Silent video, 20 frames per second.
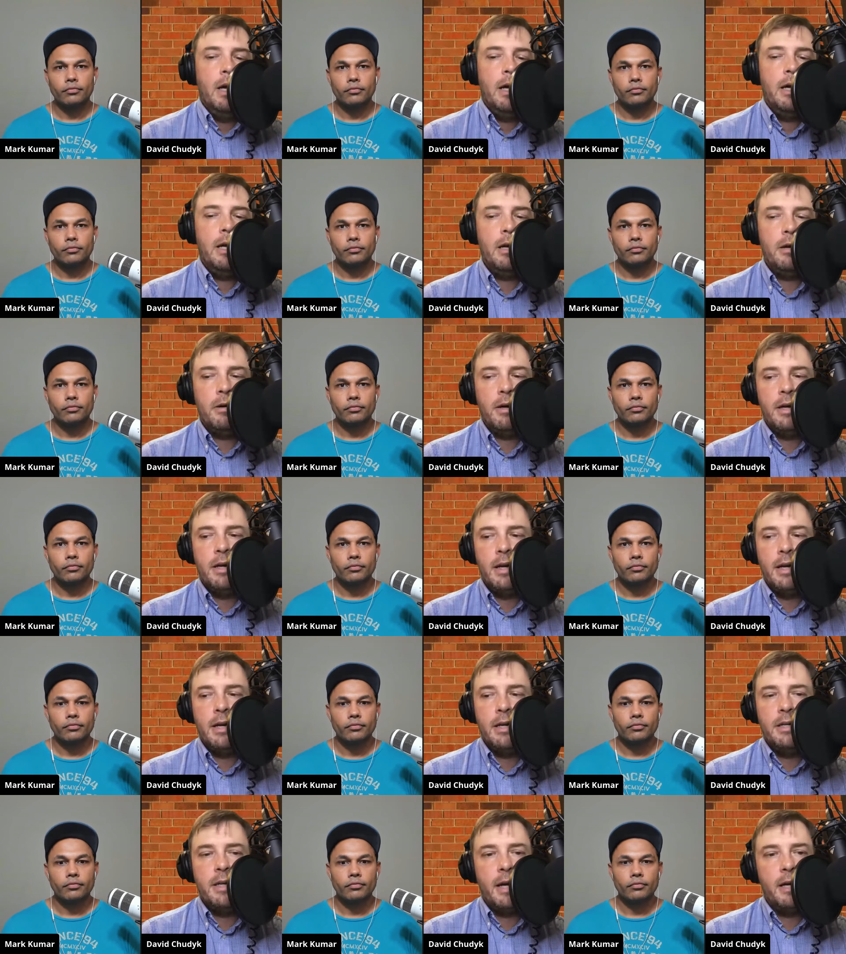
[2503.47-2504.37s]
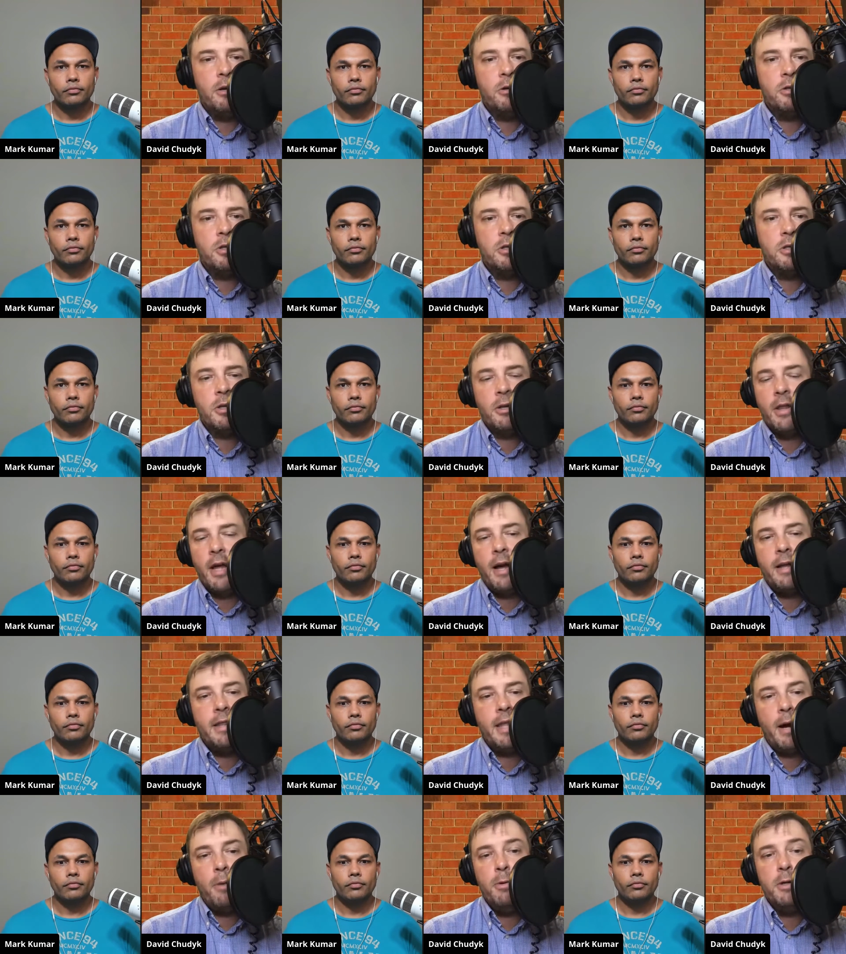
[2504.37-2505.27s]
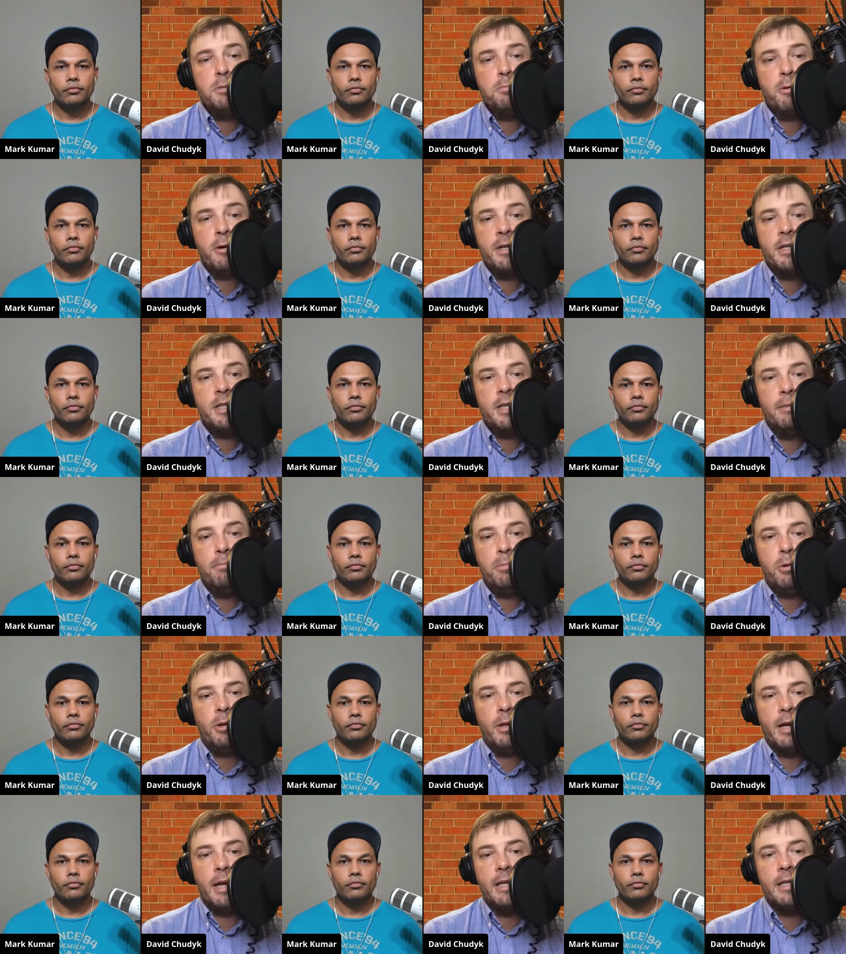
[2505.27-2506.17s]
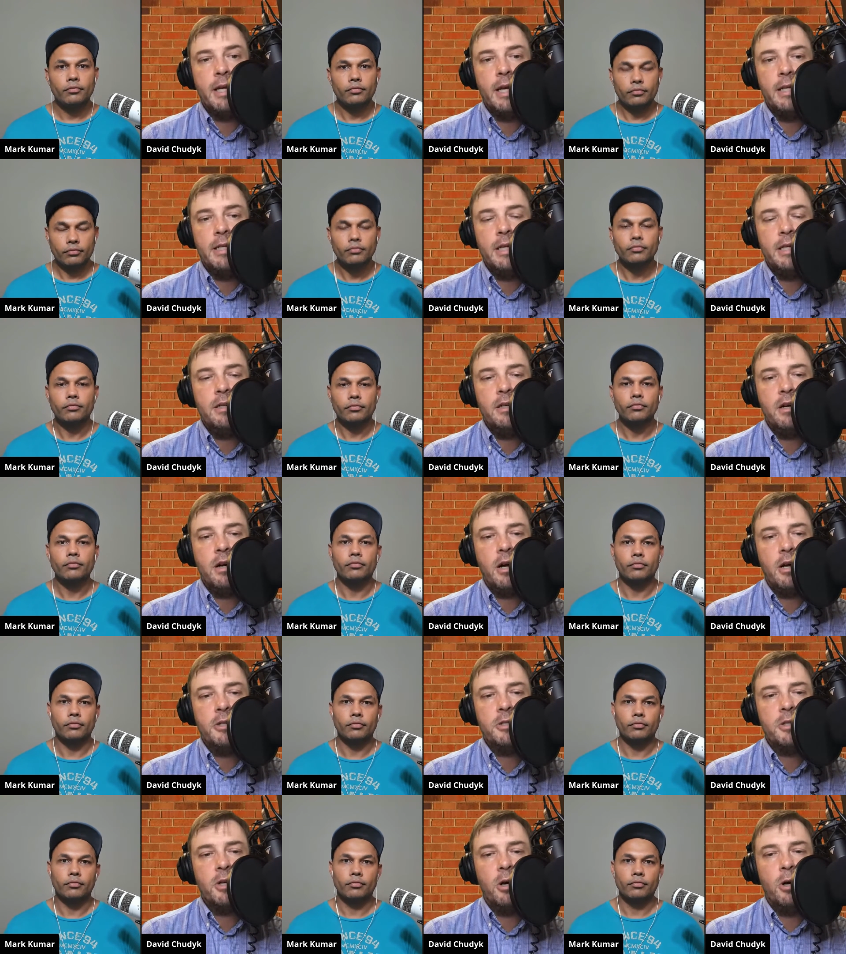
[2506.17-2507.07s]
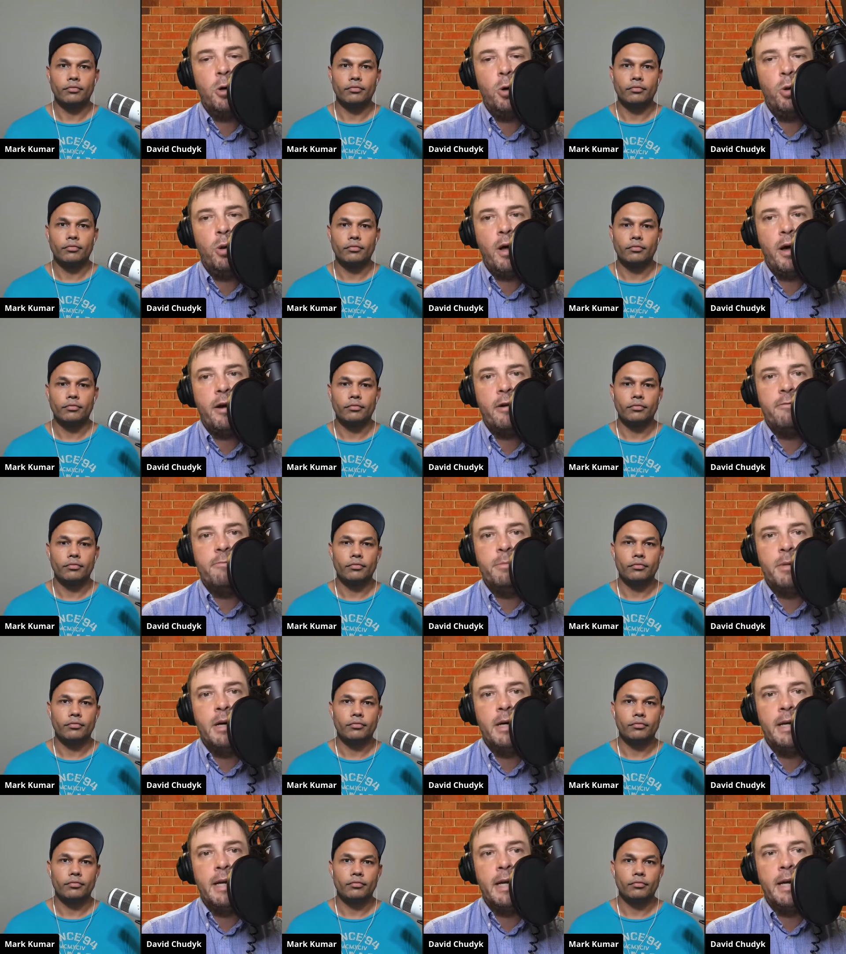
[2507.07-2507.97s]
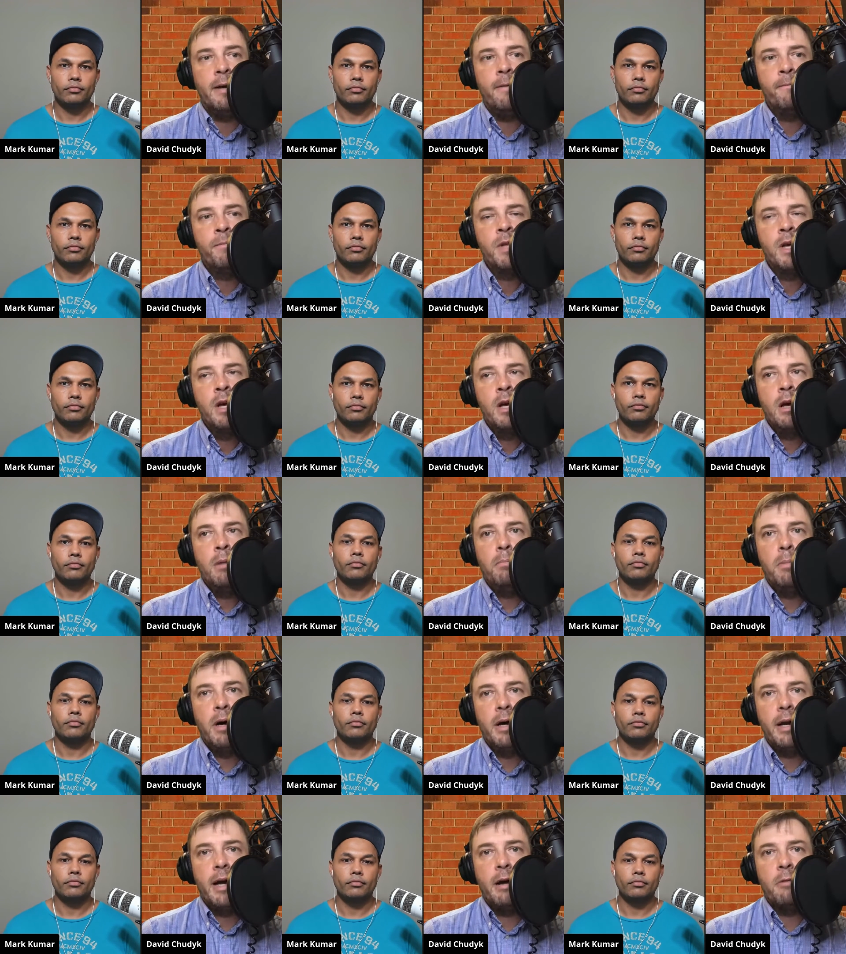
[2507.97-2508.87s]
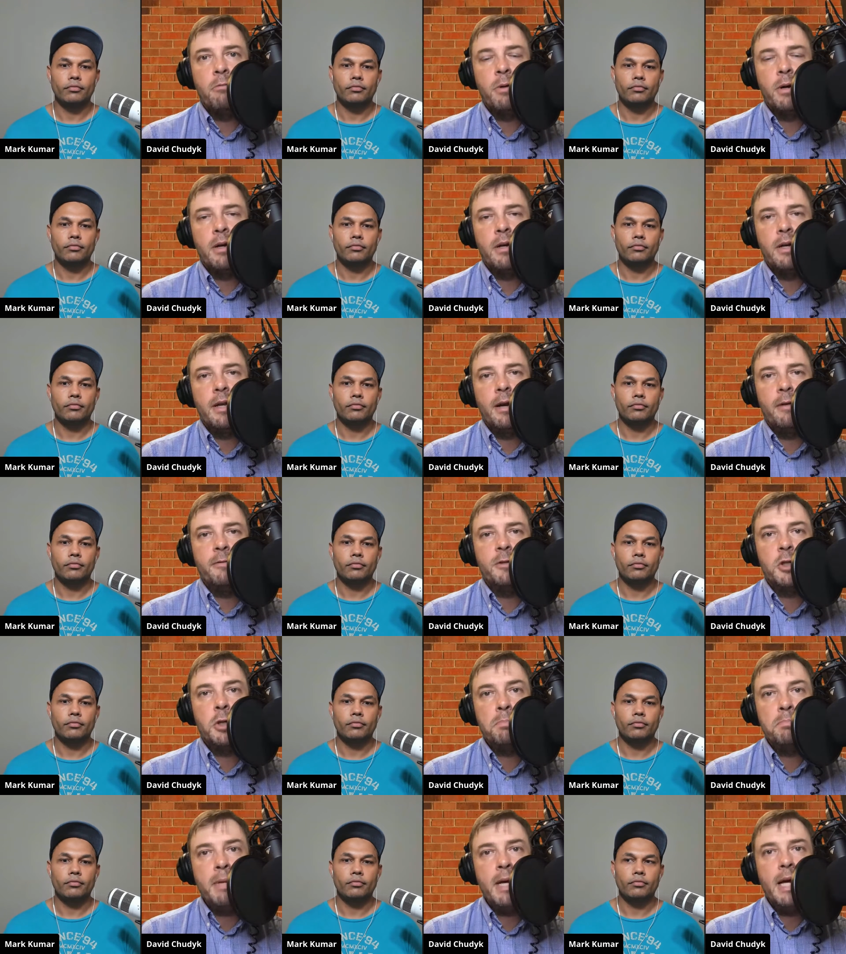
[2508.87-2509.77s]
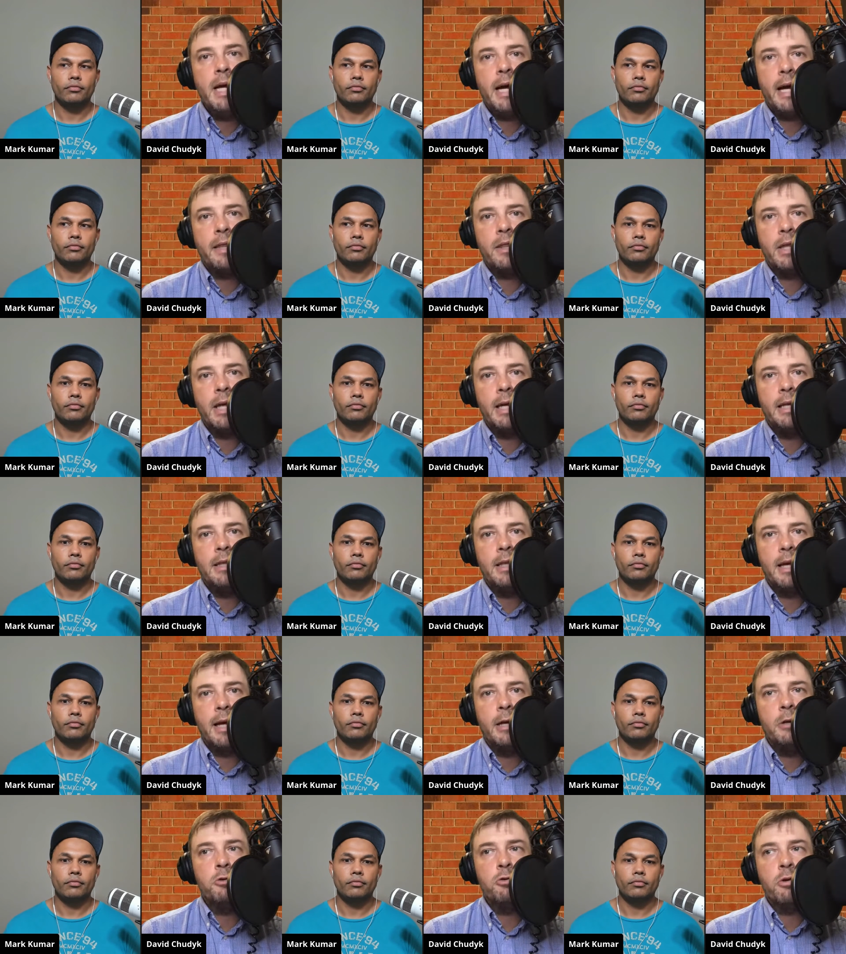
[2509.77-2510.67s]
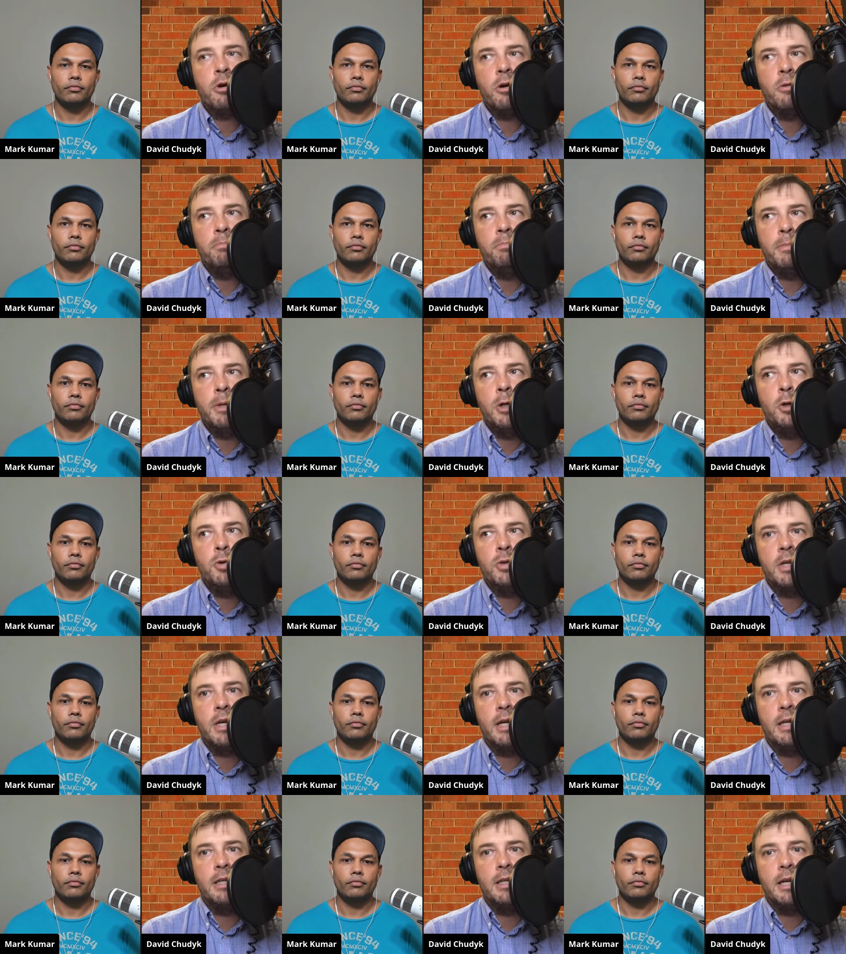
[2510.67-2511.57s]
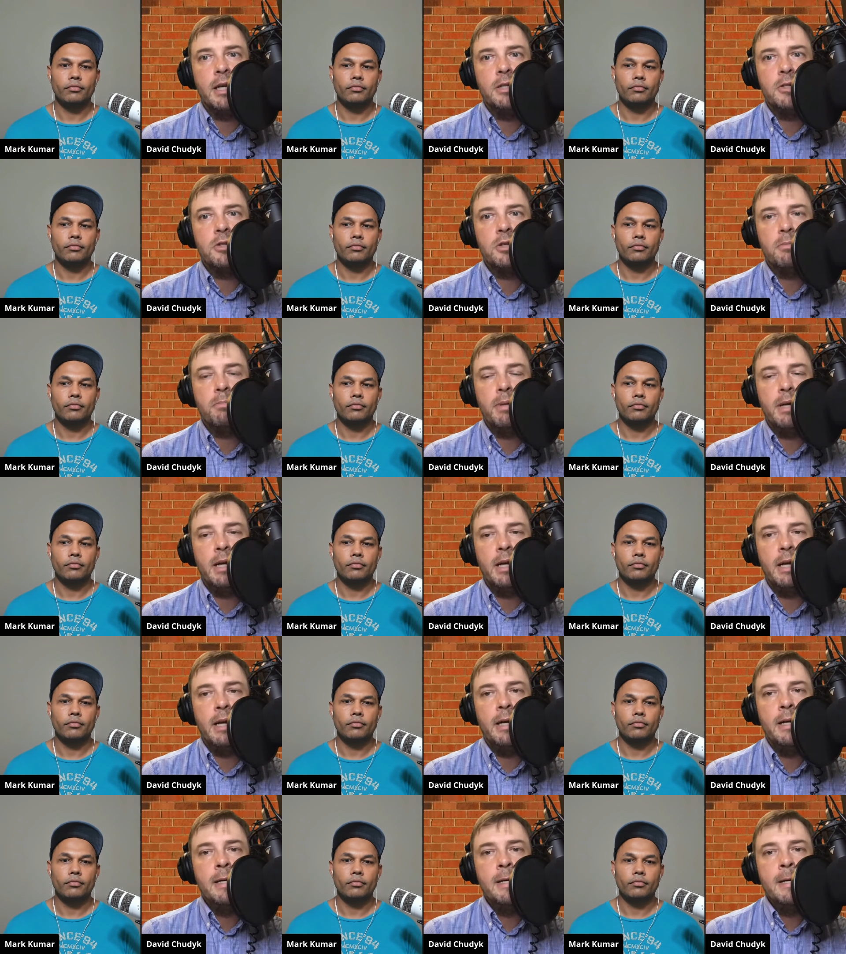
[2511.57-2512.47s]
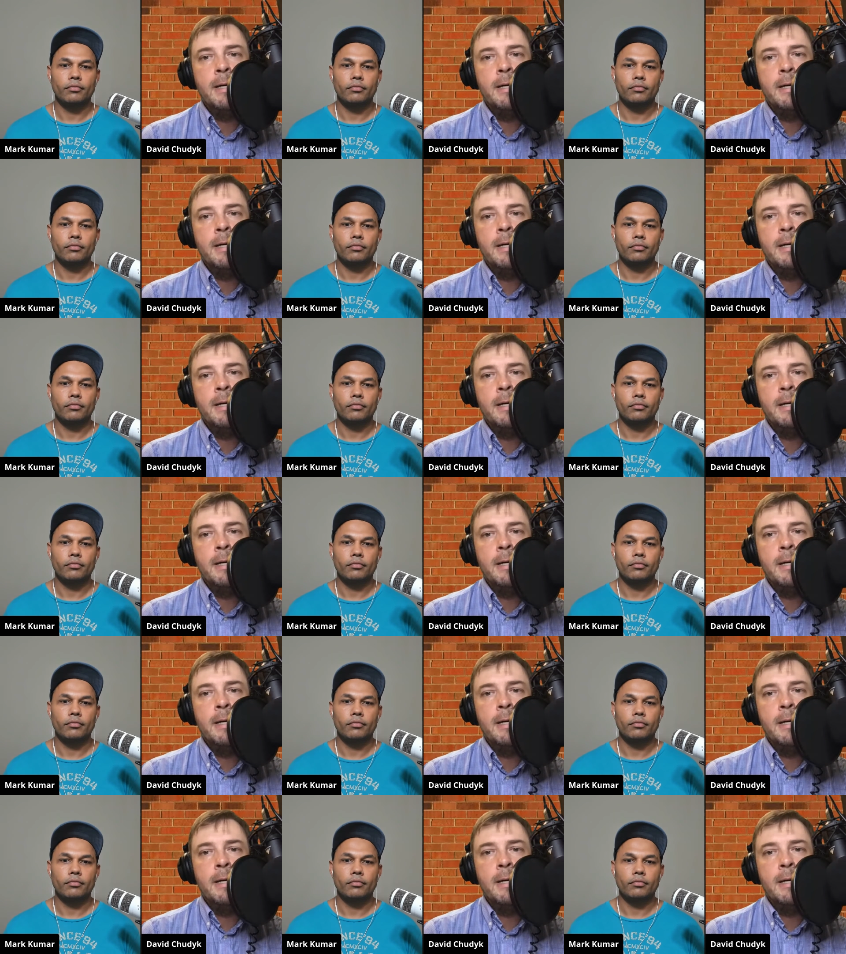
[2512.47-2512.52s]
Speaker 1: you know, in, in a day or two. So that, that was pretty simple, and it, it didn't cost a whole lot of money. But I, re, you know, to me, I think the intro music needs to be